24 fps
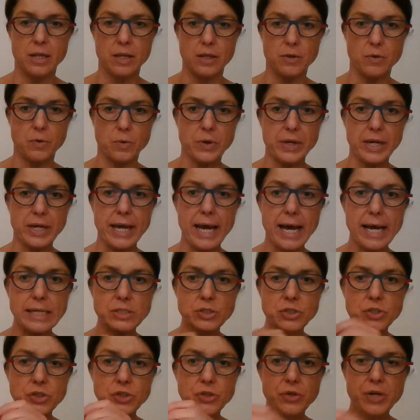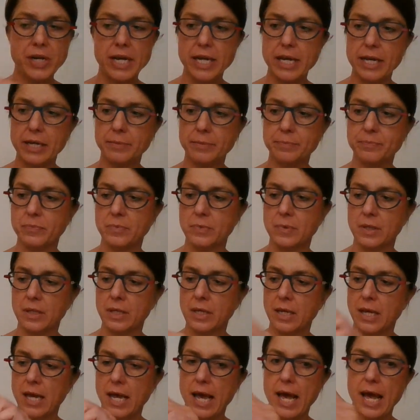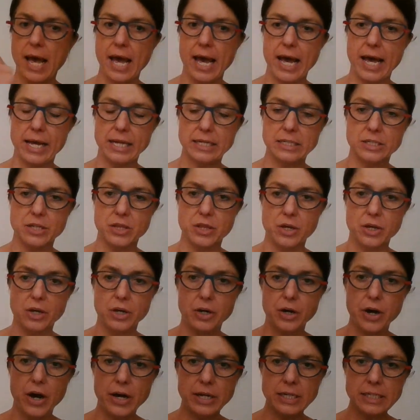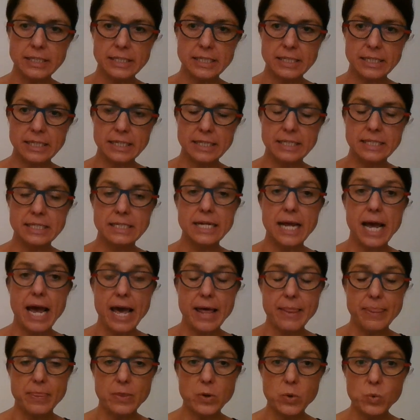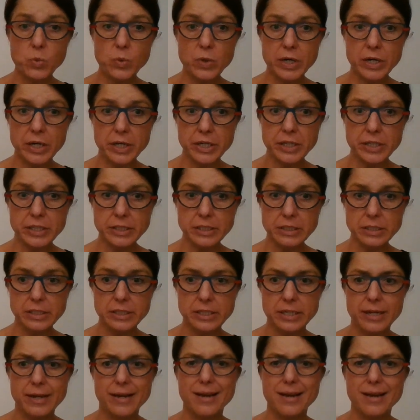your country and the continent and the world.